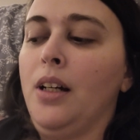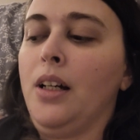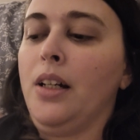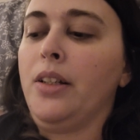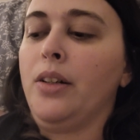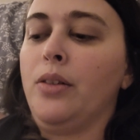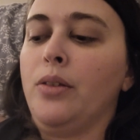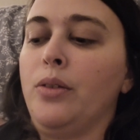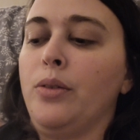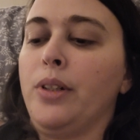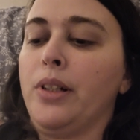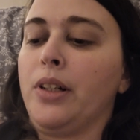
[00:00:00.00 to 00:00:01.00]
I don't
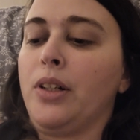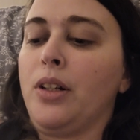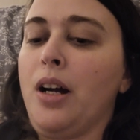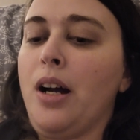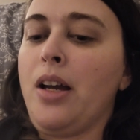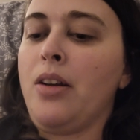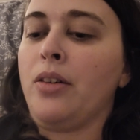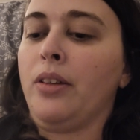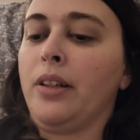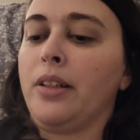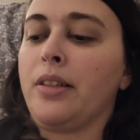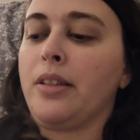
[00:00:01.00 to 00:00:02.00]
want to cry or
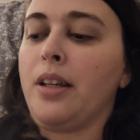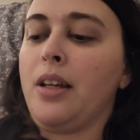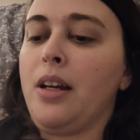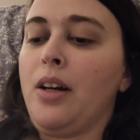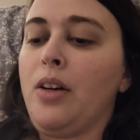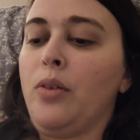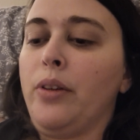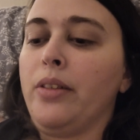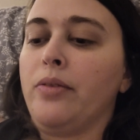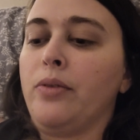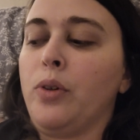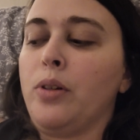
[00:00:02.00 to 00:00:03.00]
like say how
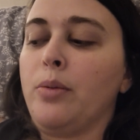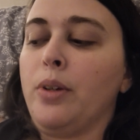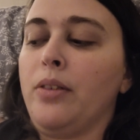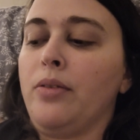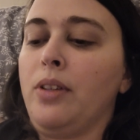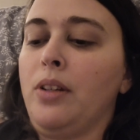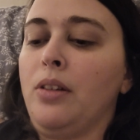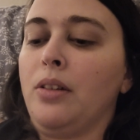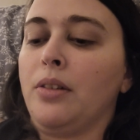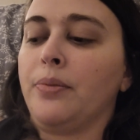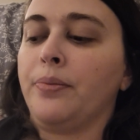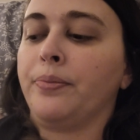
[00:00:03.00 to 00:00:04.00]
like vulnerable I
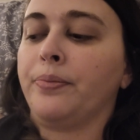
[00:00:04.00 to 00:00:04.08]
feel.